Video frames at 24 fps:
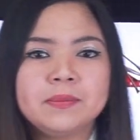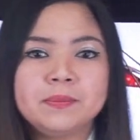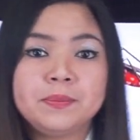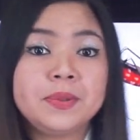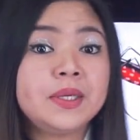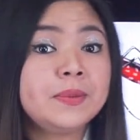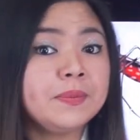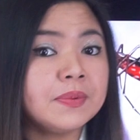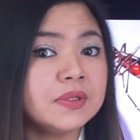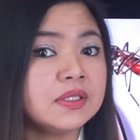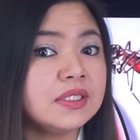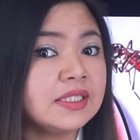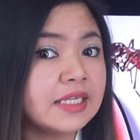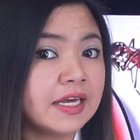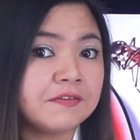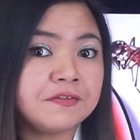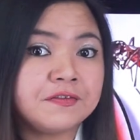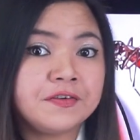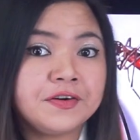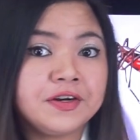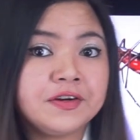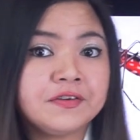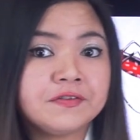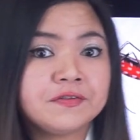People
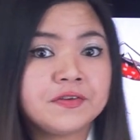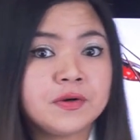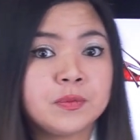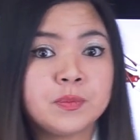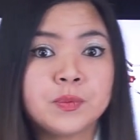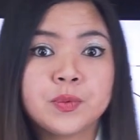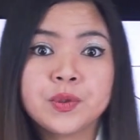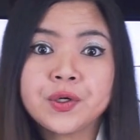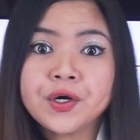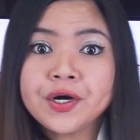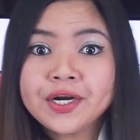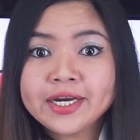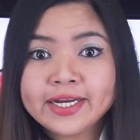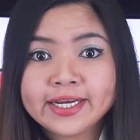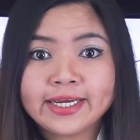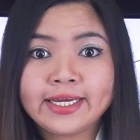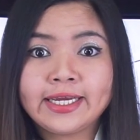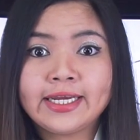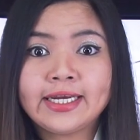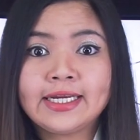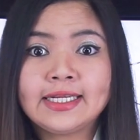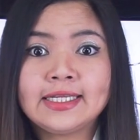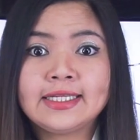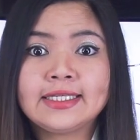suffering from chronic
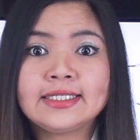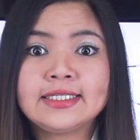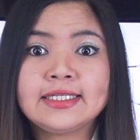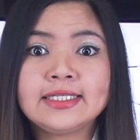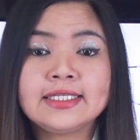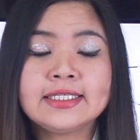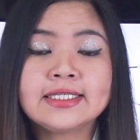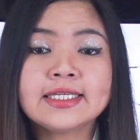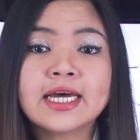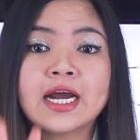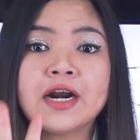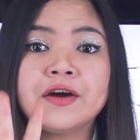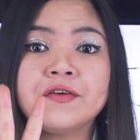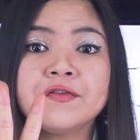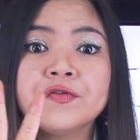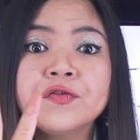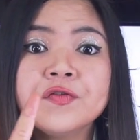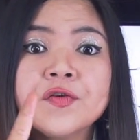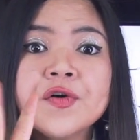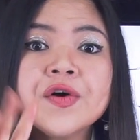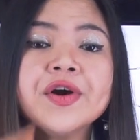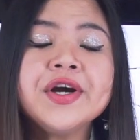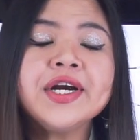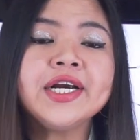kidney disease are
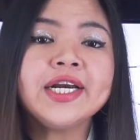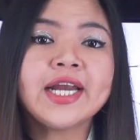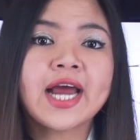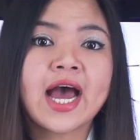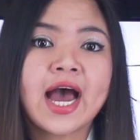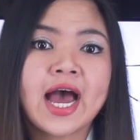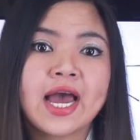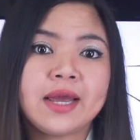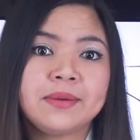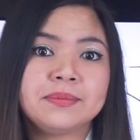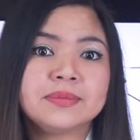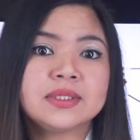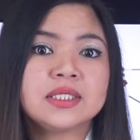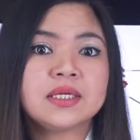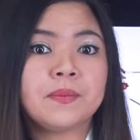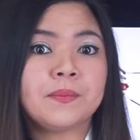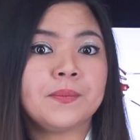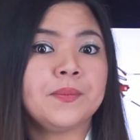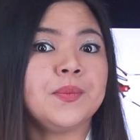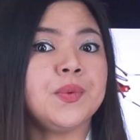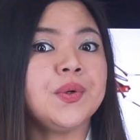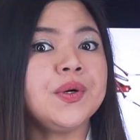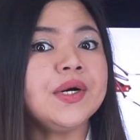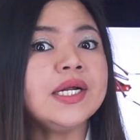4 times
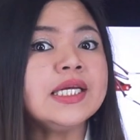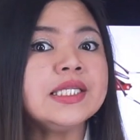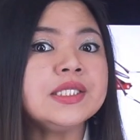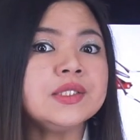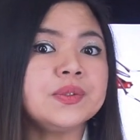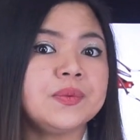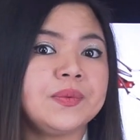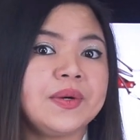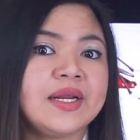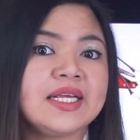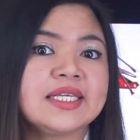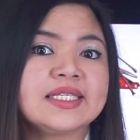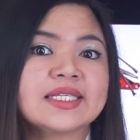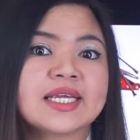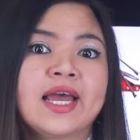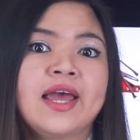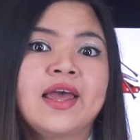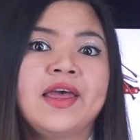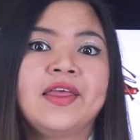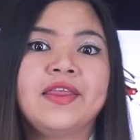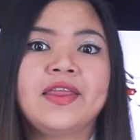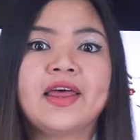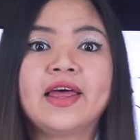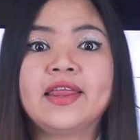more at risk
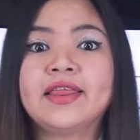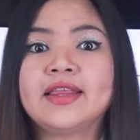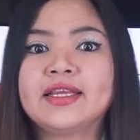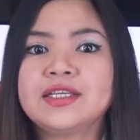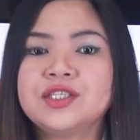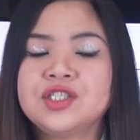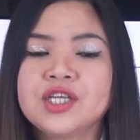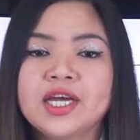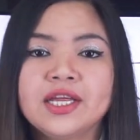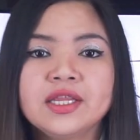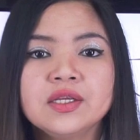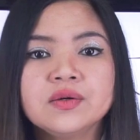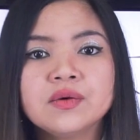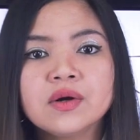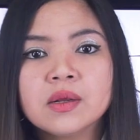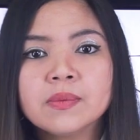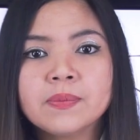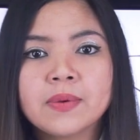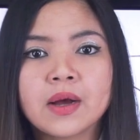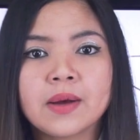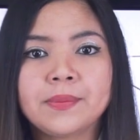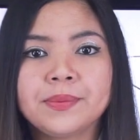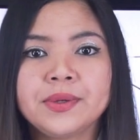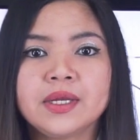than the
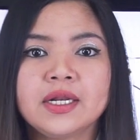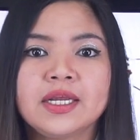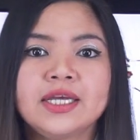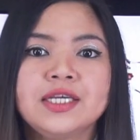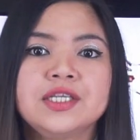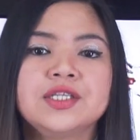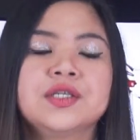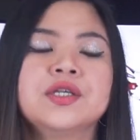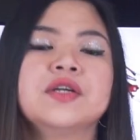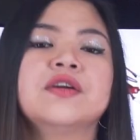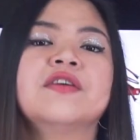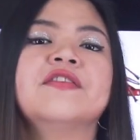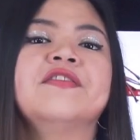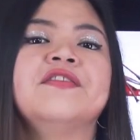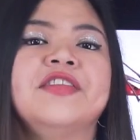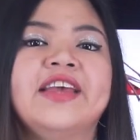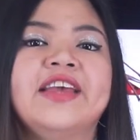general population of